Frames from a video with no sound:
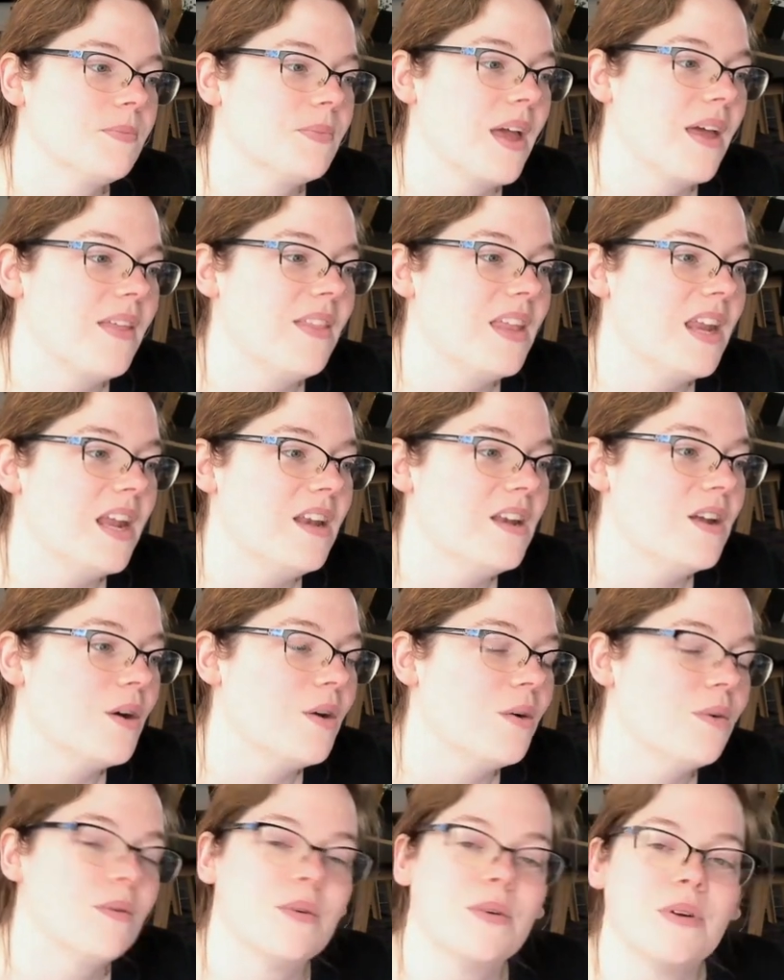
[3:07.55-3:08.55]
And then I
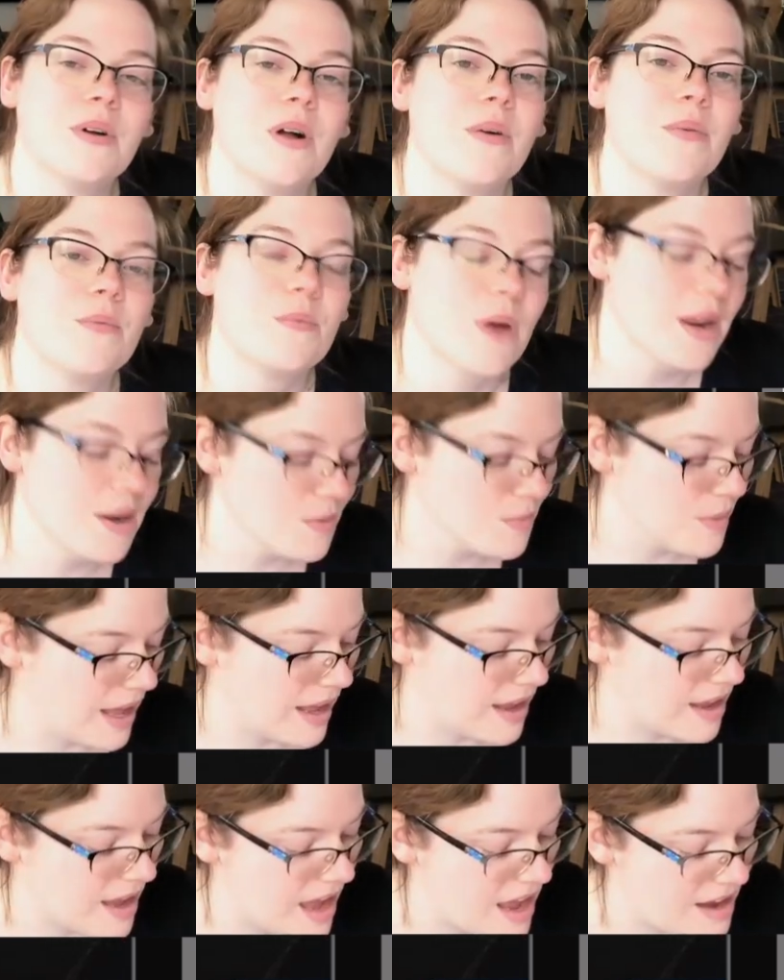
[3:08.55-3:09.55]
know right
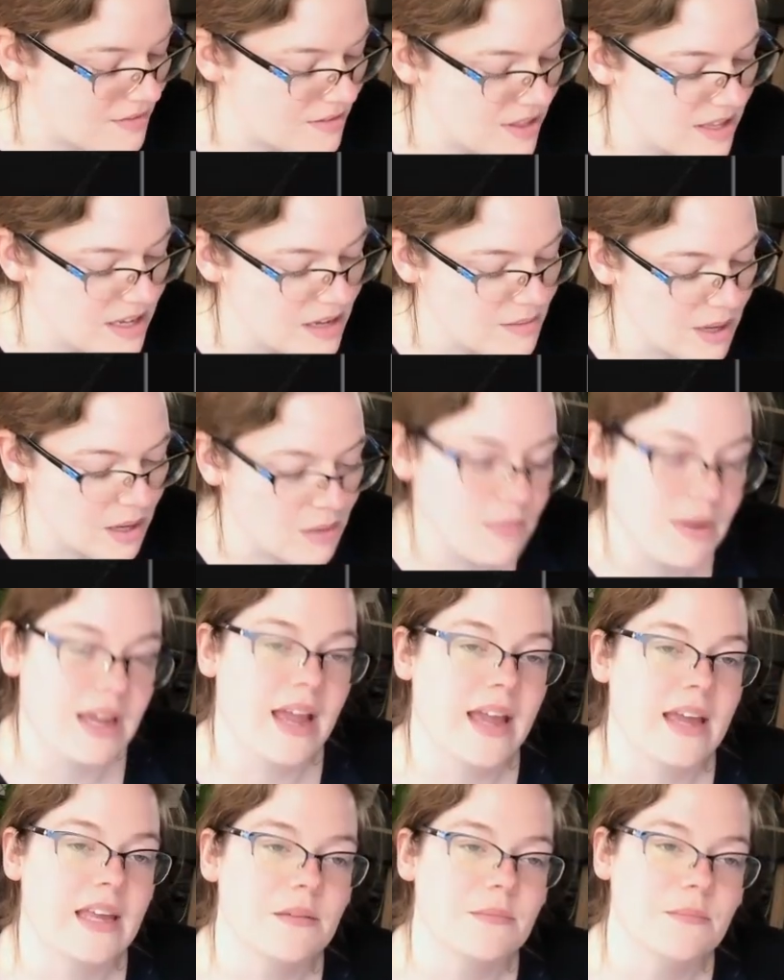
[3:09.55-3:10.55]
away everything about my
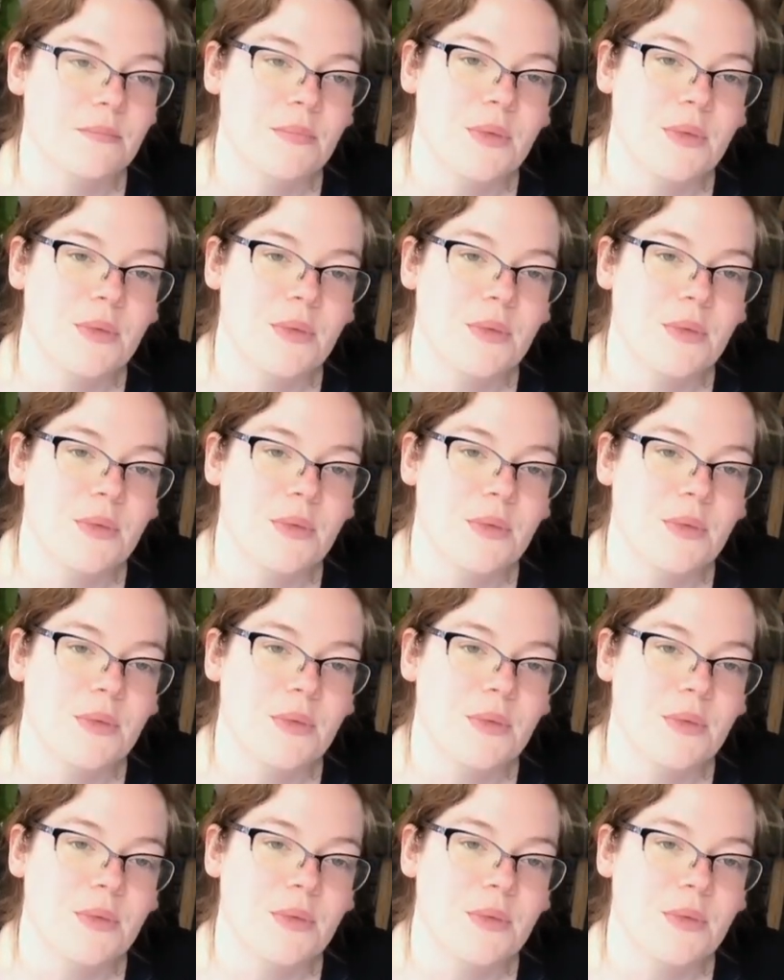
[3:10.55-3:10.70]
item